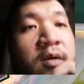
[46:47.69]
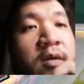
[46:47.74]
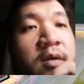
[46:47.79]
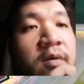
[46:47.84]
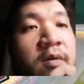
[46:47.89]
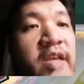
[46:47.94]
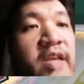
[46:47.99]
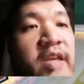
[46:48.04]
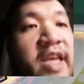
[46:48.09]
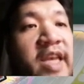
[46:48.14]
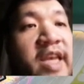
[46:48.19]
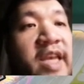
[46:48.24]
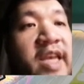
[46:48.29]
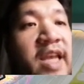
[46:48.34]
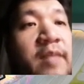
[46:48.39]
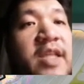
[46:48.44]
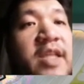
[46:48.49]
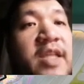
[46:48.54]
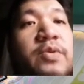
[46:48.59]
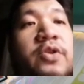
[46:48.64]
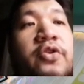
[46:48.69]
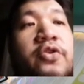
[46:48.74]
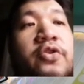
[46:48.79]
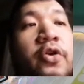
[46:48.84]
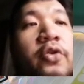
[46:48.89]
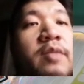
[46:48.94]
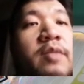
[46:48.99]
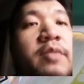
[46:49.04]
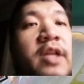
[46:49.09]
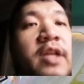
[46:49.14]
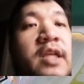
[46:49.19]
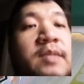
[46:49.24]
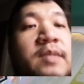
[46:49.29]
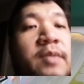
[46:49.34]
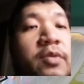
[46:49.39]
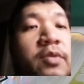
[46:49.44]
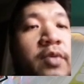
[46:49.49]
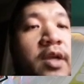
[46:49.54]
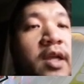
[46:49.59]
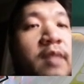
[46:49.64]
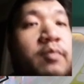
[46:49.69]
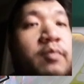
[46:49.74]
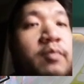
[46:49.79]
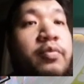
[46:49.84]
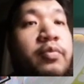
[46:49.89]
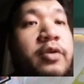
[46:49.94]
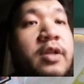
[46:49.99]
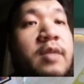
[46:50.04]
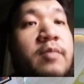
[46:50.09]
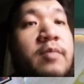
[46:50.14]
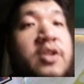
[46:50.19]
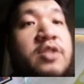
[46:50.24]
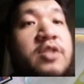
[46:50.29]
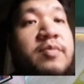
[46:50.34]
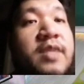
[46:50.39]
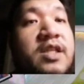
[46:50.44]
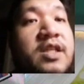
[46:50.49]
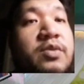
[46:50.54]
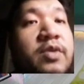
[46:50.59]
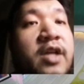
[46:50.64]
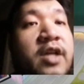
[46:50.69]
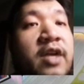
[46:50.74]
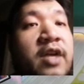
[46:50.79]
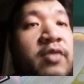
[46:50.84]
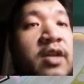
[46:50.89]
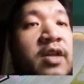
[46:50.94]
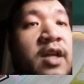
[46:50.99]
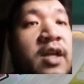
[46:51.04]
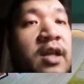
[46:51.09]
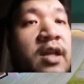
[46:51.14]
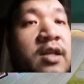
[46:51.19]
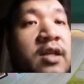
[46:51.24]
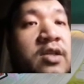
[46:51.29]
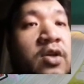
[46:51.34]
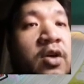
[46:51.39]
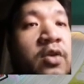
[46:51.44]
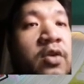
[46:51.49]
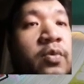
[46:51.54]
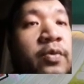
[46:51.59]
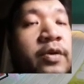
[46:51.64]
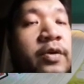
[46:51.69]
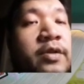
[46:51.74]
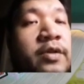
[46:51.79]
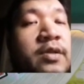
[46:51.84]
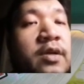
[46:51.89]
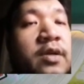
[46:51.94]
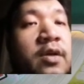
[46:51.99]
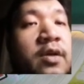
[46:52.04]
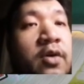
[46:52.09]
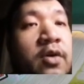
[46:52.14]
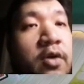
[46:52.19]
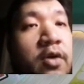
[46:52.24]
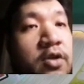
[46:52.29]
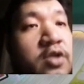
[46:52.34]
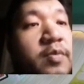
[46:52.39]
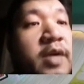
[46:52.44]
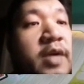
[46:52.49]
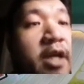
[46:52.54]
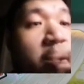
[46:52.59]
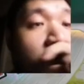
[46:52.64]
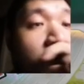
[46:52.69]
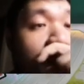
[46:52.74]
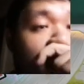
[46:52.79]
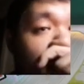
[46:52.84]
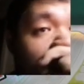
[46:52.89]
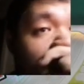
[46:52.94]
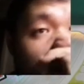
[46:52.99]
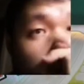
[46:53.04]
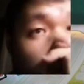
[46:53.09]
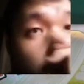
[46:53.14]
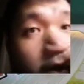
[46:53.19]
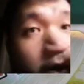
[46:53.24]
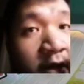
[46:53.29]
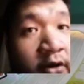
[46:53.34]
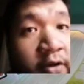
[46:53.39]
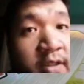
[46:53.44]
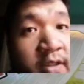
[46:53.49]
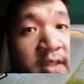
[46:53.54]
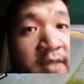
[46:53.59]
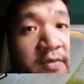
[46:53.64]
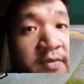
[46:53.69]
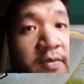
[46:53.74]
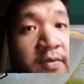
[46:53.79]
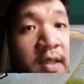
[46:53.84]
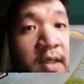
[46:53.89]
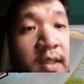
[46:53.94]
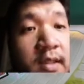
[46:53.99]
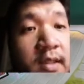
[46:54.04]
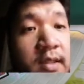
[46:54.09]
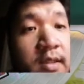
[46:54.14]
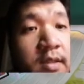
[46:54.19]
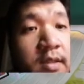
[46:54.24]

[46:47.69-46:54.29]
We can't mess with their turn 1 plays, but we can pretty much mess with everything else onwards. Also, be careful, you can target ourselves with this.